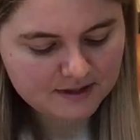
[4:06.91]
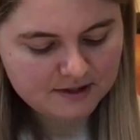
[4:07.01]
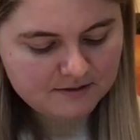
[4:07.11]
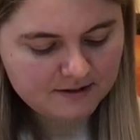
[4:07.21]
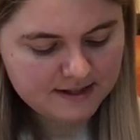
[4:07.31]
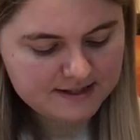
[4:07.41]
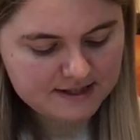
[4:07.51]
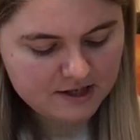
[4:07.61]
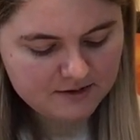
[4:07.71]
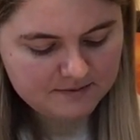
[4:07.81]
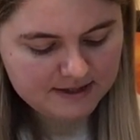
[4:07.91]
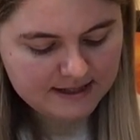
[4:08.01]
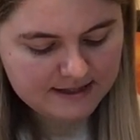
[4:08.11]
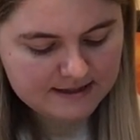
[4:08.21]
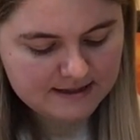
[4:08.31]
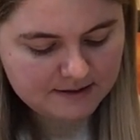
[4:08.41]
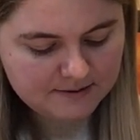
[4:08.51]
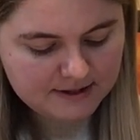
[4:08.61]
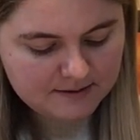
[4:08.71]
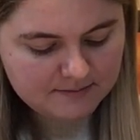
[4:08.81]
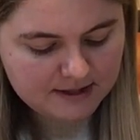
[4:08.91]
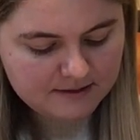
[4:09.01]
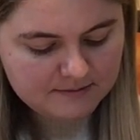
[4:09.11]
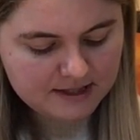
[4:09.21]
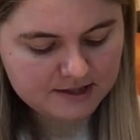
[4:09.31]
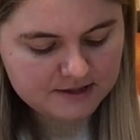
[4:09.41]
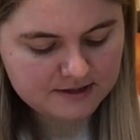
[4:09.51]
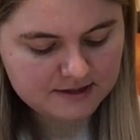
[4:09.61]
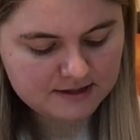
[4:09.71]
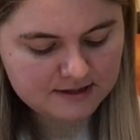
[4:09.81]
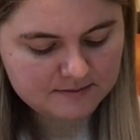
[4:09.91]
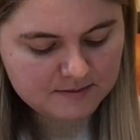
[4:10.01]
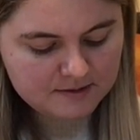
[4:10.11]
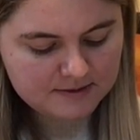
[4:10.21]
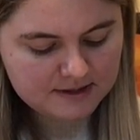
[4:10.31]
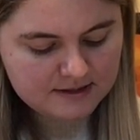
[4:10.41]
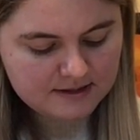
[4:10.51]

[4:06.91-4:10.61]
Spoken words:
Righty-ho, but let's stick with that being a major third at the moment.